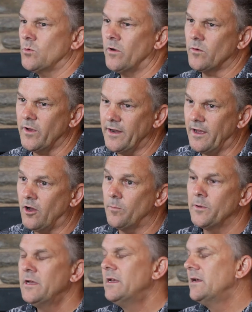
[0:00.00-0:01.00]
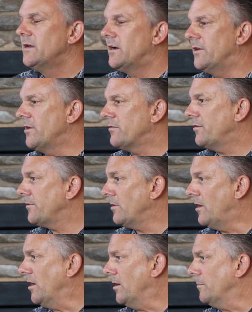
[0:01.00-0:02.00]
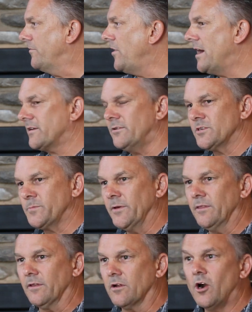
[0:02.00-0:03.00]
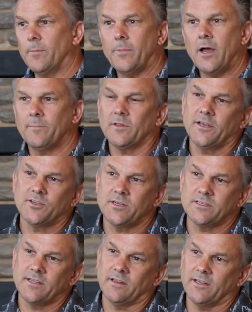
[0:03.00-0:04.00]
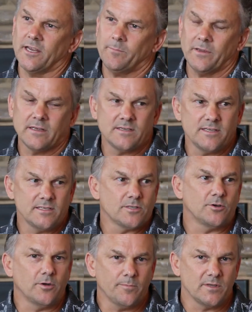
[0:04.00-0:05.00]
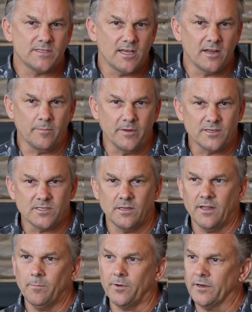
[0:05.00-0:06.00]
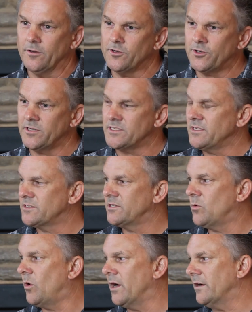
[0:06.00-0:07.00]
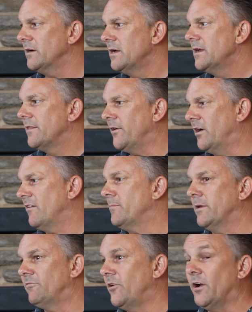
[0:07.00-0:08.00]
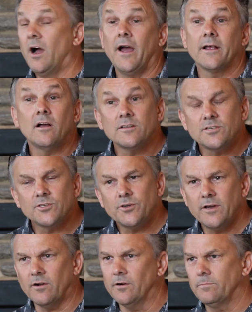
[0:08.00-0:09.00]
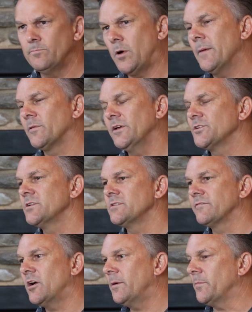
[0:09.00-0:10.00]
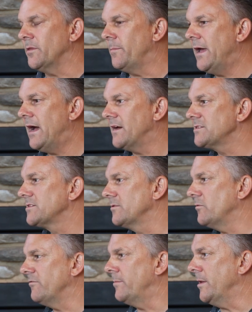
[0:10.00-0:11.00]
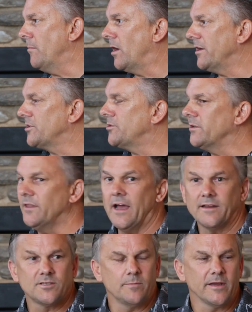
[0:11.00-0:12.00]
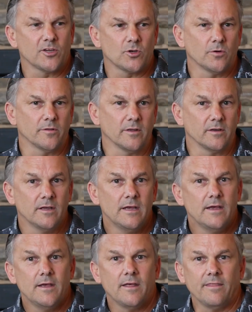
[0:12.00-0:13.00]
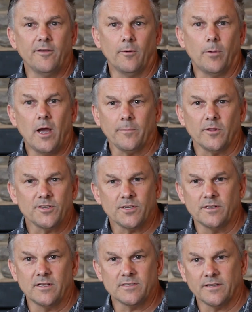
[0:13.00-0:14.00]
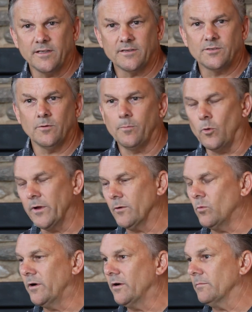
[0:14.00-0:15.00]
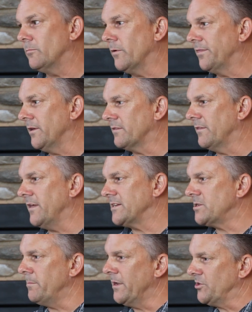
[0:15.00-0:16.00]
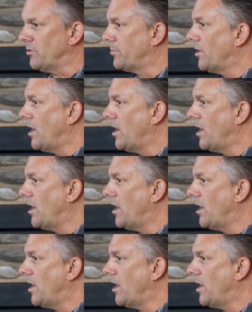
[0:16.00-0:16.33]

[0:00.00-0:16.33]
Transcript: that's one way to help. Another factor has been the carp populations in the lake, because they stir up the sediments and they bring nutrients into the water. There have been very high populations of carp in the past. We've been monitoring that to make sure that their population doesn't get to a point where we think that that's a major